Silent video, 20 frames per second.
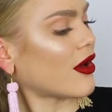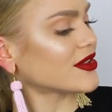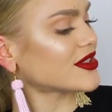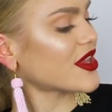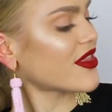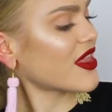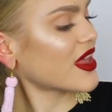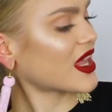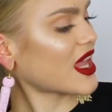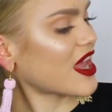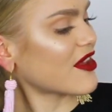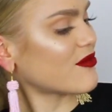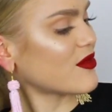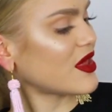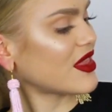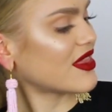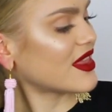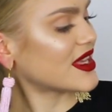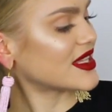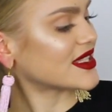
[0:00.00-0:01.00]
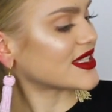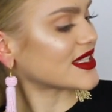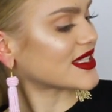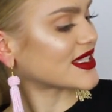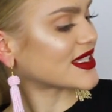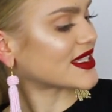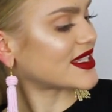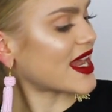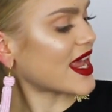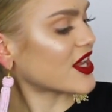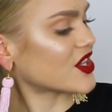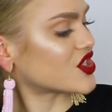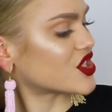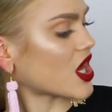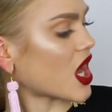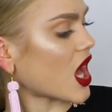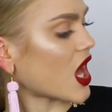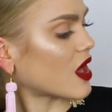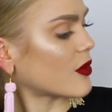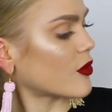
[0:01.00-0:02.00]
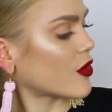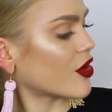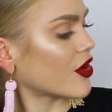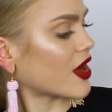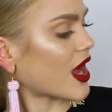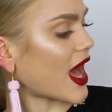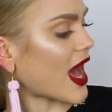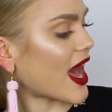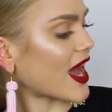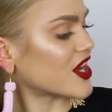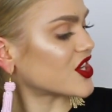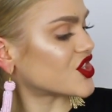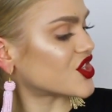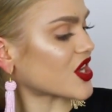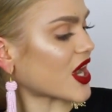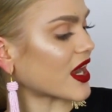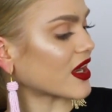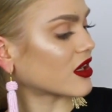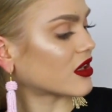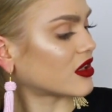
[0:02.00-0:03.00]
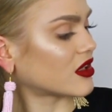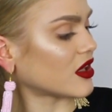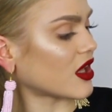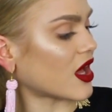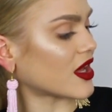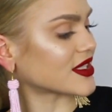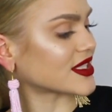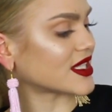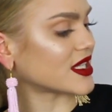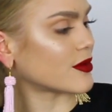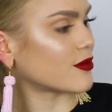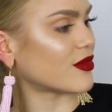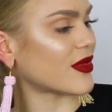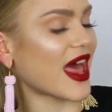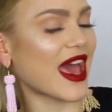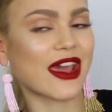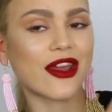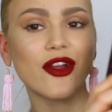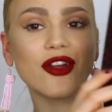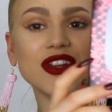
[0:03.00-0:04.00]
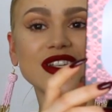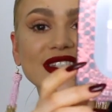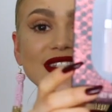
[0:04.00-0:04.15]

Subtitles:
Also, they gave me this Snake Charmer High Shine Gloss Lip Lacquer